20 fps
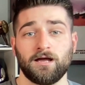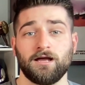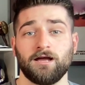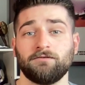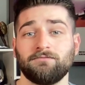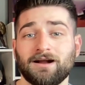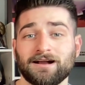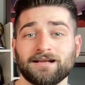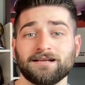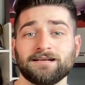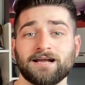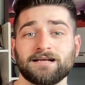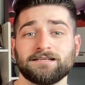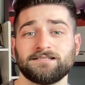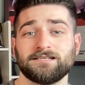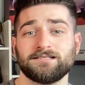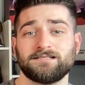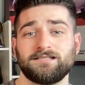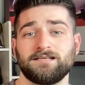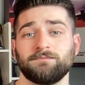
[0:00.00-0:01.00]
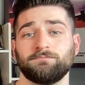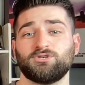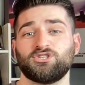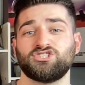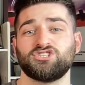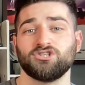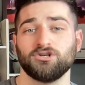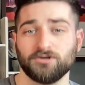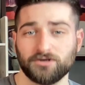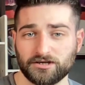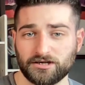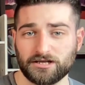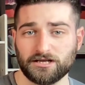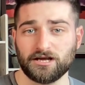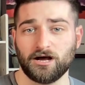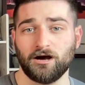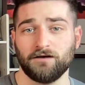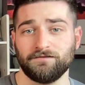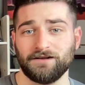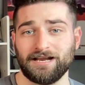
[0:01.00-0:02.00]
It recognizes the
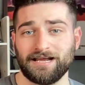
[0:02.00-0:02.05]
absurdity of an